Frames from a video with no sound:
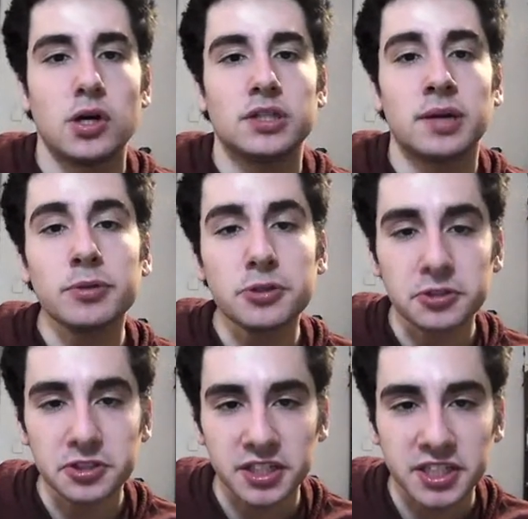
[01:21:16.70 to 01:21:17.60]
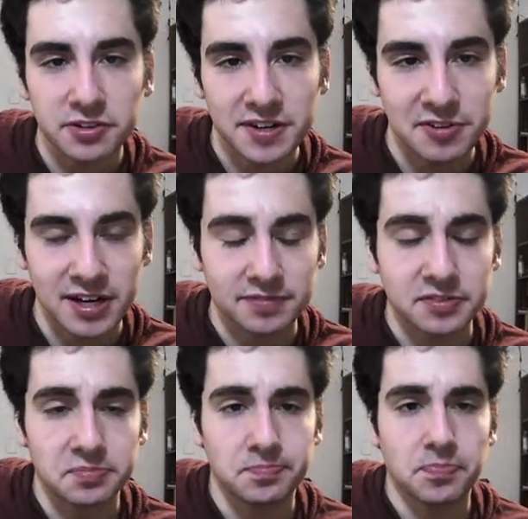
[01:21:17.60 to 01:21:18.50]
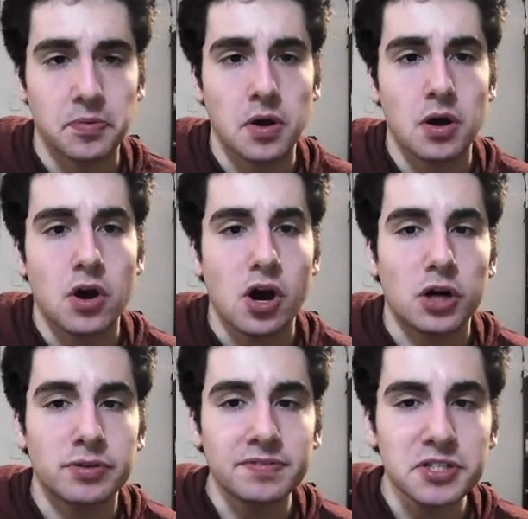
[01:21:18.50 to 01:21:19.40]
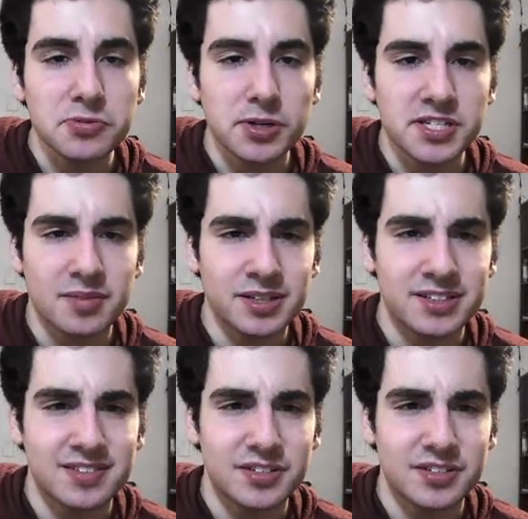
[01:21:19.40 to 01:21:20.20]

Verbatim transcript: Number 233, grift. A grift is what something